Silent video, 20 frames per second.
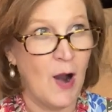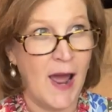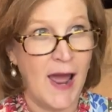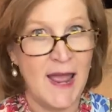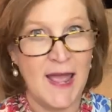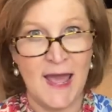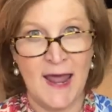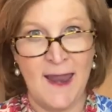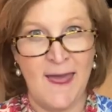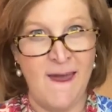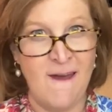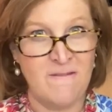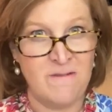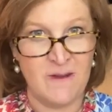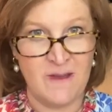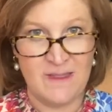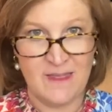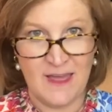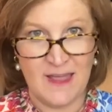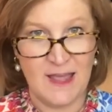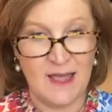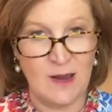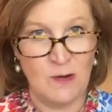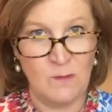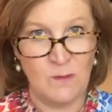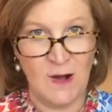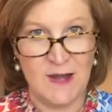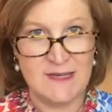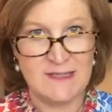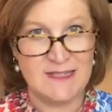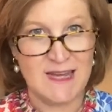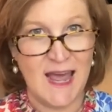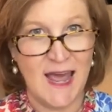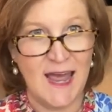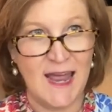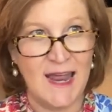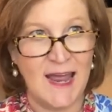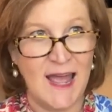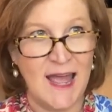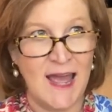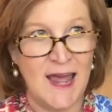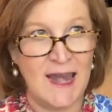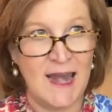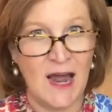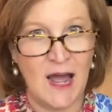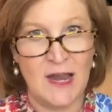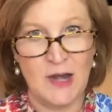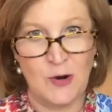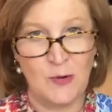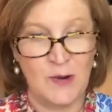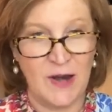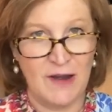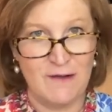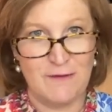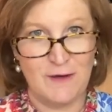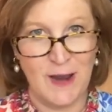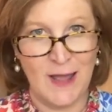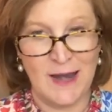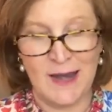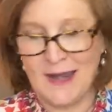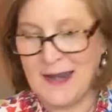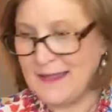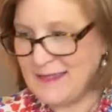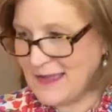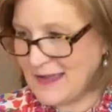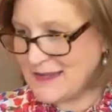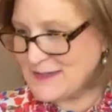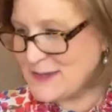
I hit everything in one day and I don't want to forget anything.